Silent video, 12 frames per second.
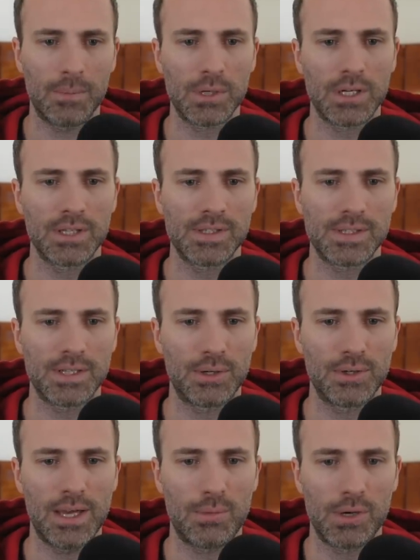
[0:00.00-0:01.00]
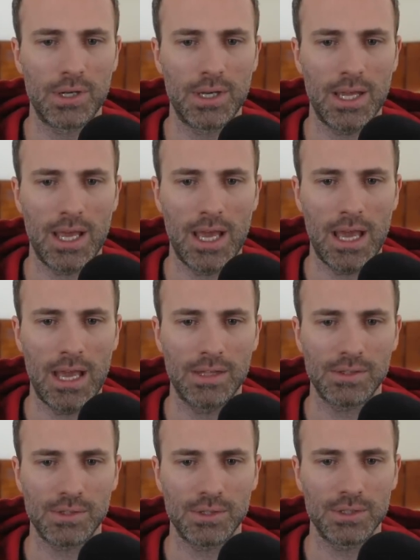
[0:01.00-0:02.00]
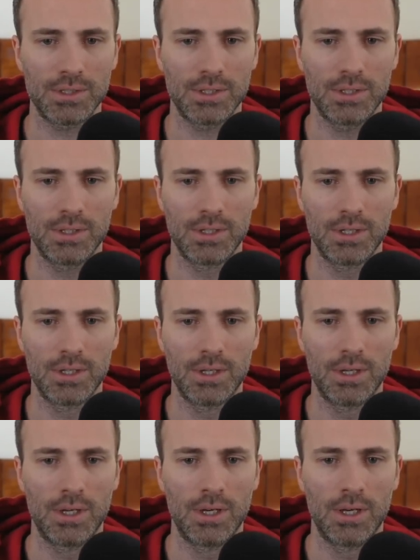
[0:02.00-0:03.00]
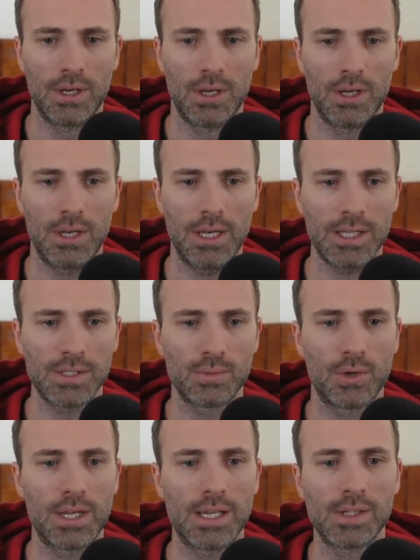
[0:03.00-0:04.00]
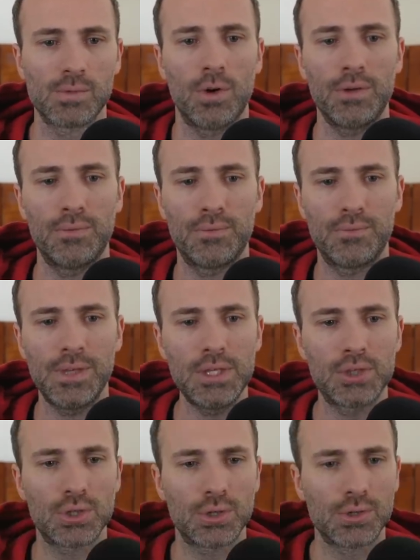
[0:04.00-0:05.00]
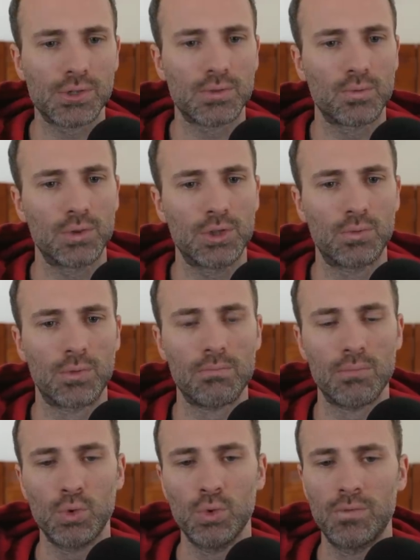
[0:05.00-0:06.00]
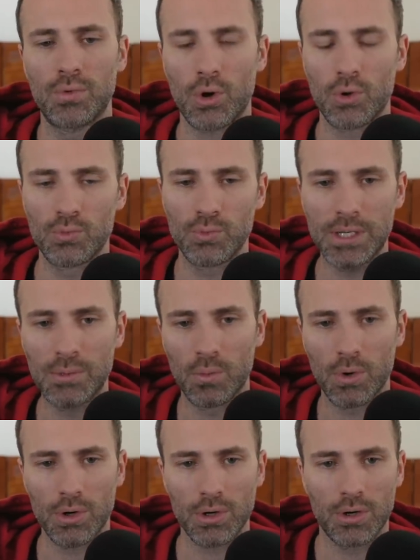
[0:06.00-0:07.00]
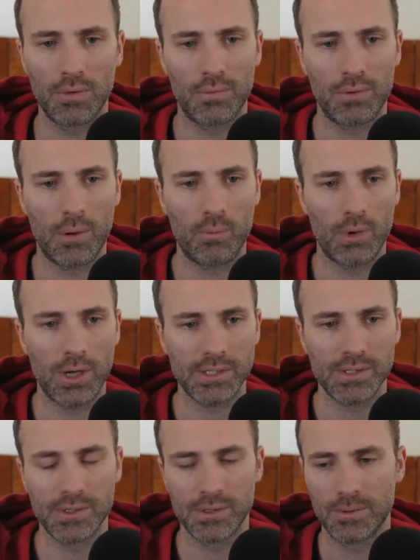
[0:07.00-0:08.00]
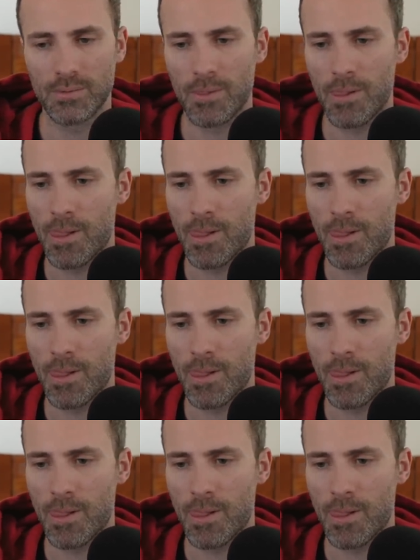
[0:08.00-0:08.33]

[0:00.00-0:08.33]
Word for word: I'm going to consider that one answered. Next one is what features would you remove or rework from Rust?